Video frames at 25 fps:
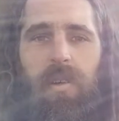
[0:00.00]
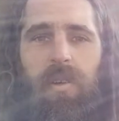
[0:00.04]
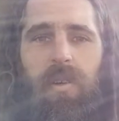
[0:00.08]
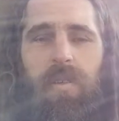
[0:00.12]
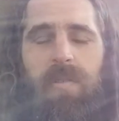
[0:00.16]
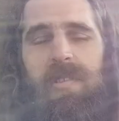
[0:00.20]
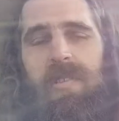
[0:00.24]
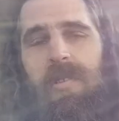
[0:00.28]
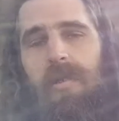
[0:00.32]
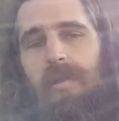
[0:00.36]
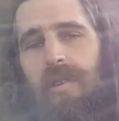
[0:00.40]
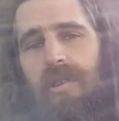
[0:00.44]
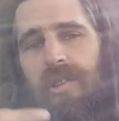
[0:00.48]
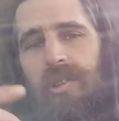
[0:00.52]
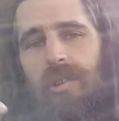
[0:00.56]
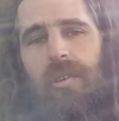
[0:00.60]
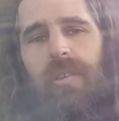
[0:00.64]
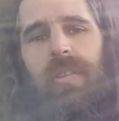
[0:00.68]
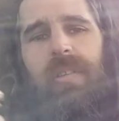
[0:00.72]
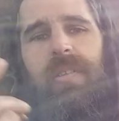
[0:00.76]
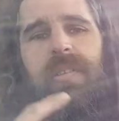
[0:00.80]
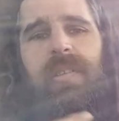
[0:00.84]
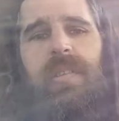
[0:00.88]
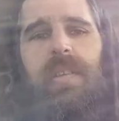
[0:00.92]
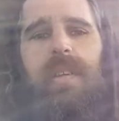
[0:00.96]
so that you
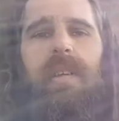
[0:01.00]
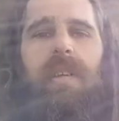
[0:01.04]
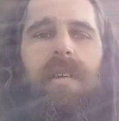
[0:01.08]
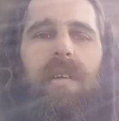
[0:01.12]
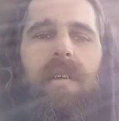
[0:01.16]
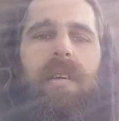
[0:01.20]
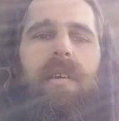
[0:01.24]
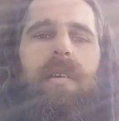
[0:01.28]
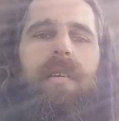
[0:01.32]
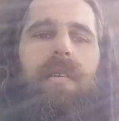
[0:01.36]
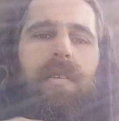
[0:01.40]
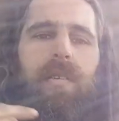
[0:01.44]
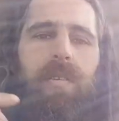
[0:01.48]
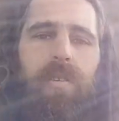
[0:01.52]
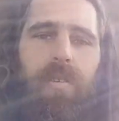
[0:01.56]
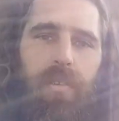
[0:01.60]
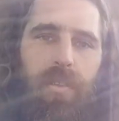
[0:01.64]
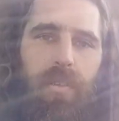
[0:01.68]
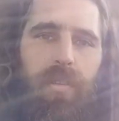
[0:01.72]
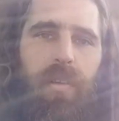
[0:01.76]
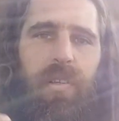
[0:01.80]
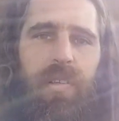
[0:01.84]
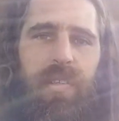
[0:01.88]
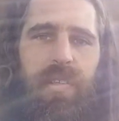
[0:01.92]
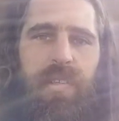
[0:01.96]
can see
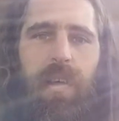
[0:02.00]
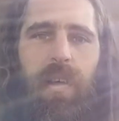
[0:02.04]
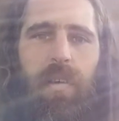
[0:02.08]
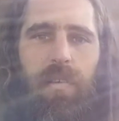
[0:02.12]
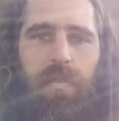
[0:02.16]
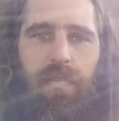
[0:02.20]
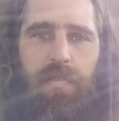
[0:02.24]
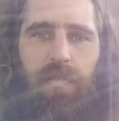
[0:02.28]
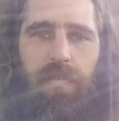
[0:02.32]
yourself